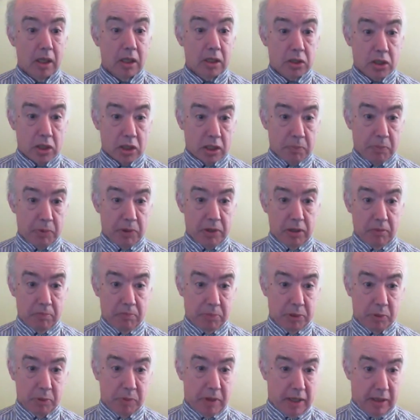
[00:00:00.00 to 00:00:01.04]
Just to put it in
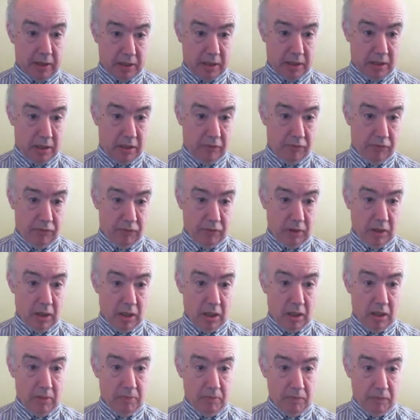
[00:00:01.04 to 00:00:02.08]
perspective,
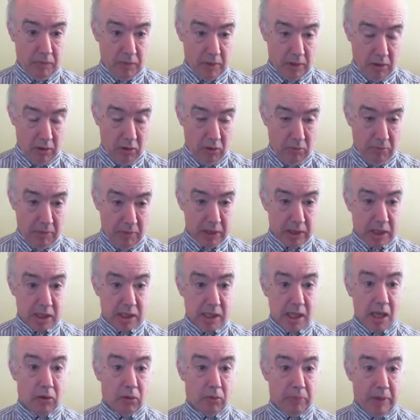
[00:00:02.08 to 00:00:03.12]
on my
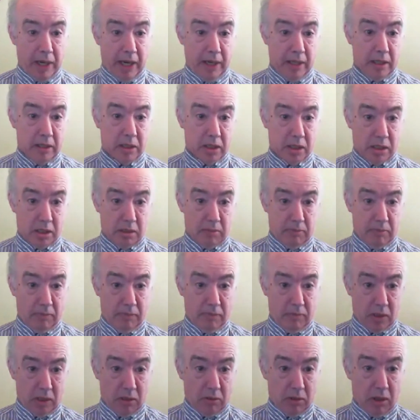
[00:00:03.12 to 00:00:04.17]
sell bets,
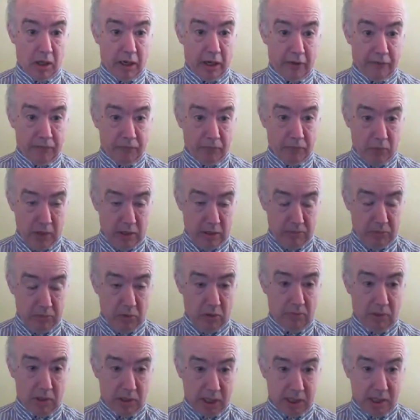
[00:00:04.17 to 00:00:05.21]
so I have, when I'm doing
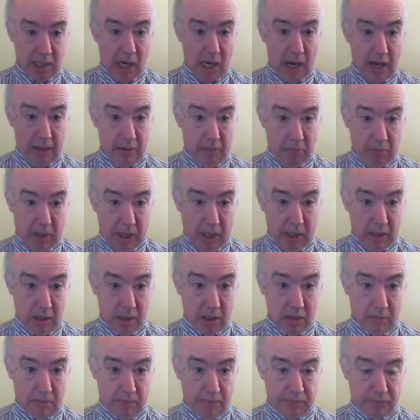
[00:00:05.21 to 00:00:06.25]
my selling
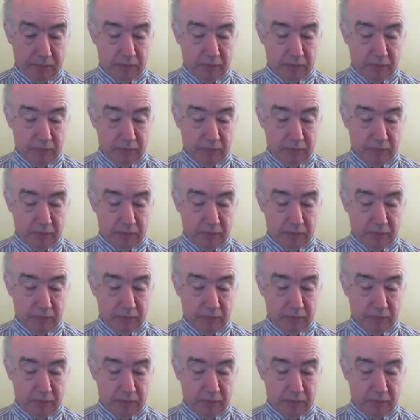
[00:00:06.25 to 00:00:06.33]
bets,